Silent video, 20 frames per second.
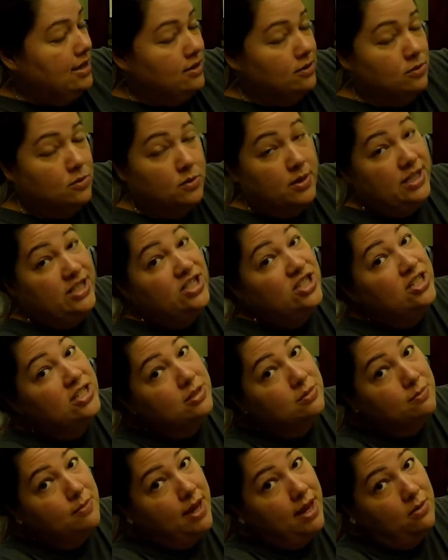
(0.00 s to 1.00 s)
So we just
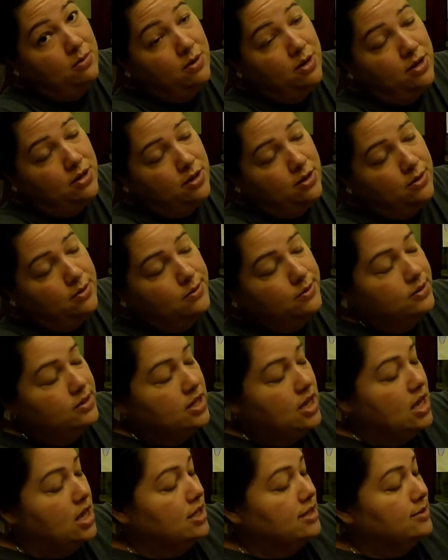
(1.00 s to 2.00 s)
made one of those.
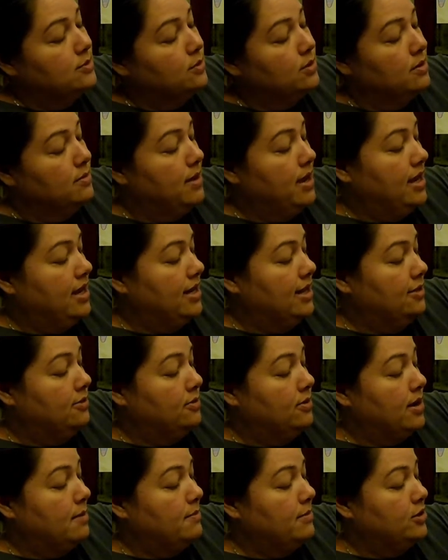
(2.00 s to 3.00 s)
So we're going to make another one.
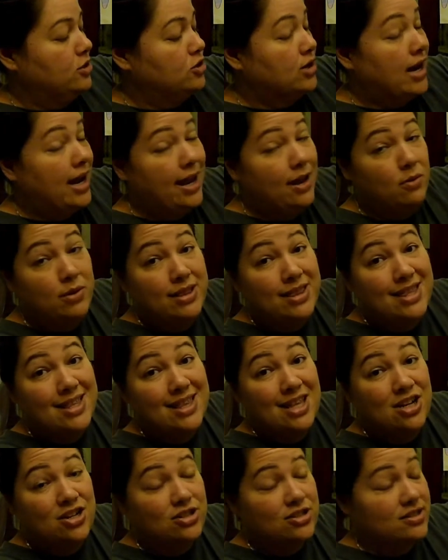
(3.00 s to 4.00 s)
I'm going to try it with the
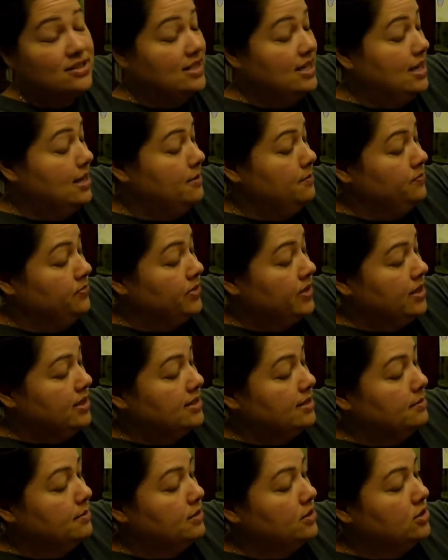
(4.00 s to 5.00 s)
letter C. So I'm
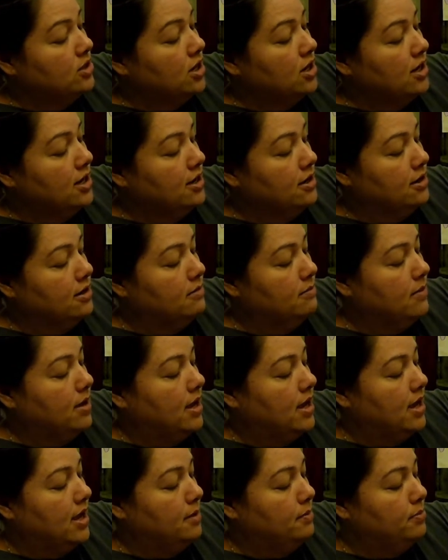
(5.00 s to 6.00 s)
going to start here at
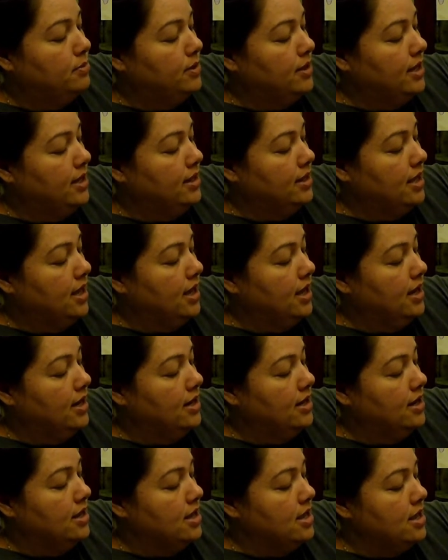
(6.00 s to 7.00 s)
my plane line,
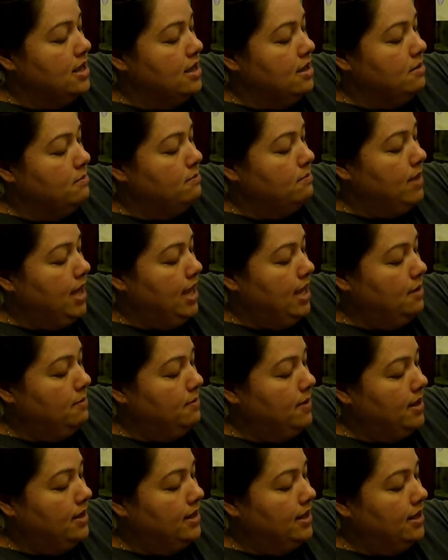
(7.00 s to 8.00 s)
make
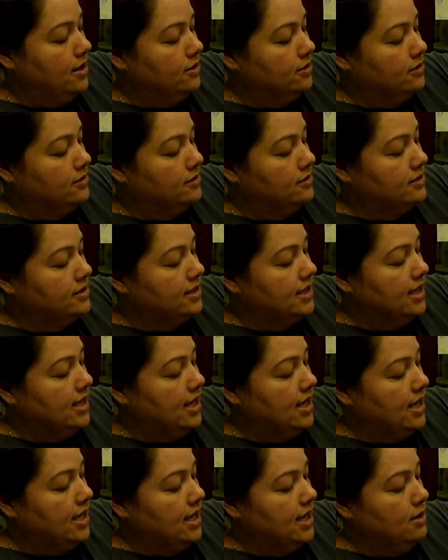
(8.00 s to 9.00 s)
my letter
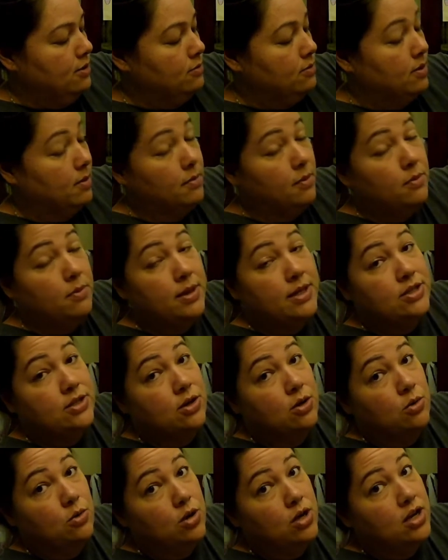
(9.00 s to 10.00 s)
C. Remember, we
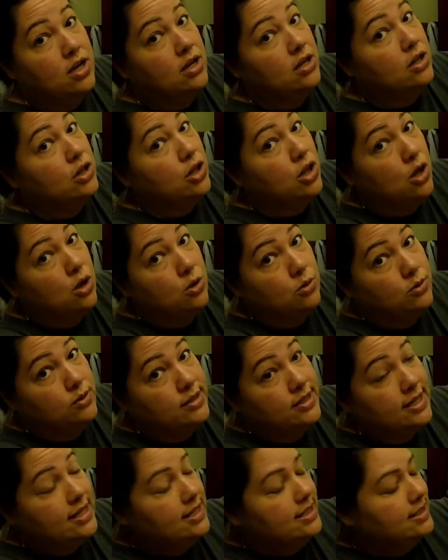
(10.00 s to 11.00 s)
don't close
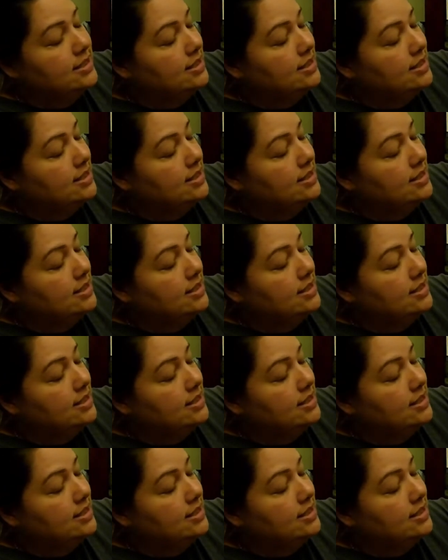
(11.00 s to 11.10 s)
it.